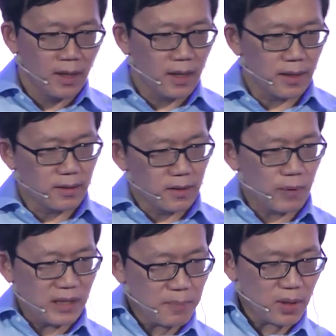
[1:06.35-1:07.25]
And
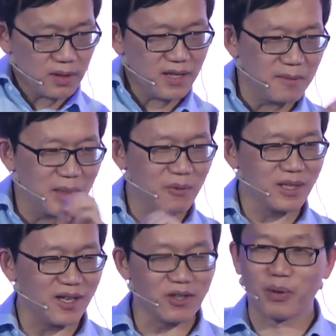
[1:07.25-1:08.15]
once upon a time, I was
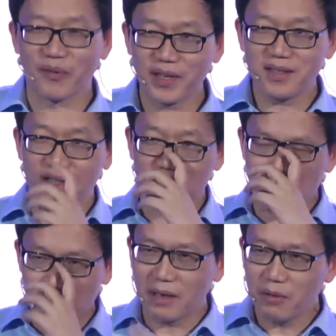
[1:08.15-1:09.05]
also a professor, so
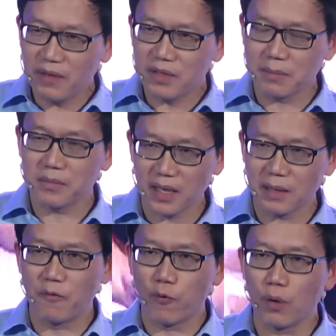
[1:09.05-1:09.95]
I will leave some
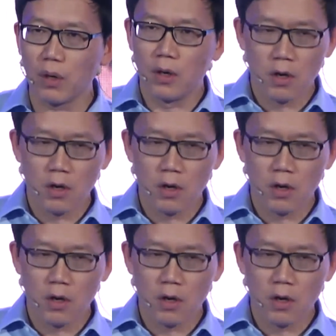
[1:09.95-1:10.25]
time for